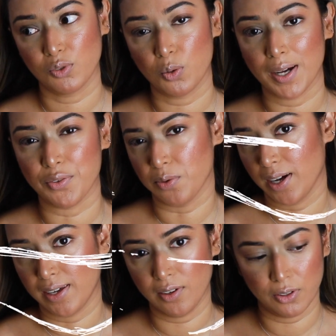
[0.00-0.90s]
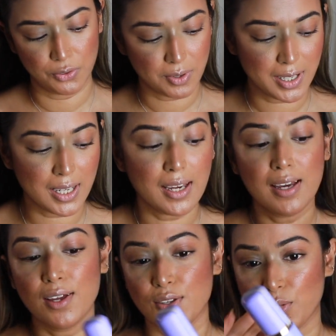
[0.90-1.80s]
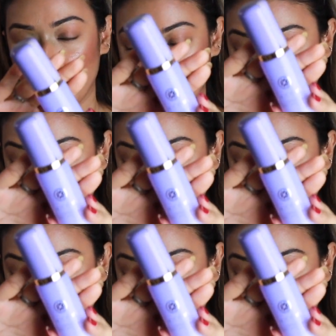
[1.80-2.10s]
quite dry already, so what